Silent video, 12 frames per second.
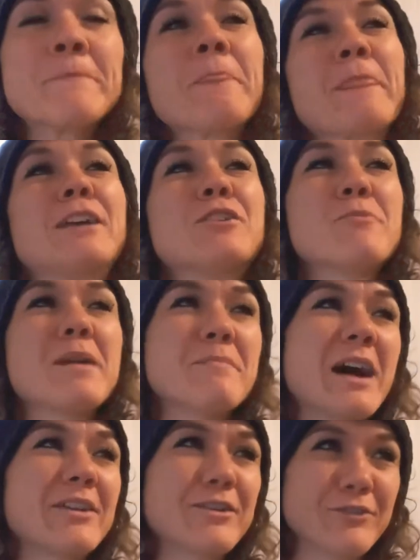I know my
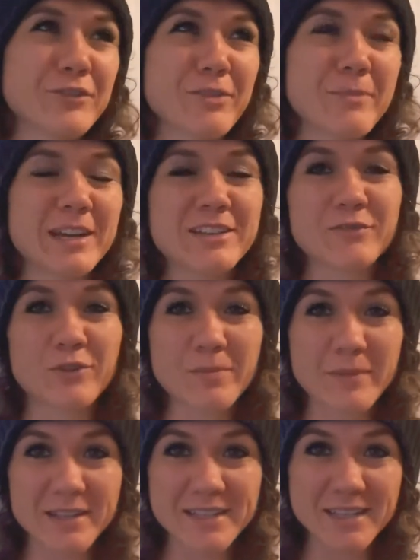motto for the past 4
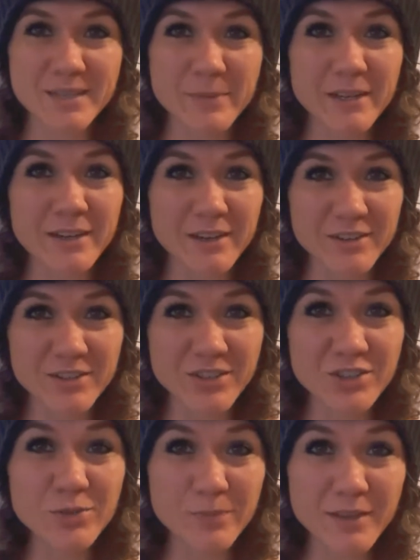months has been our
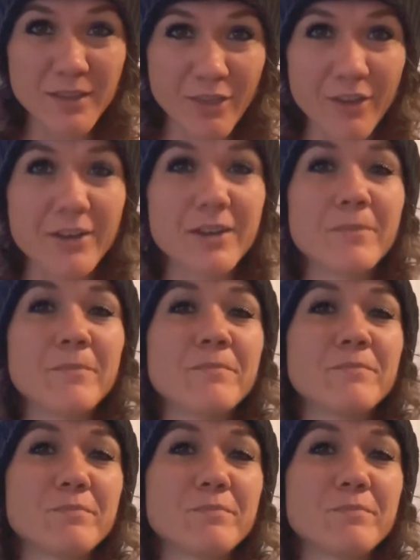stupid thumb,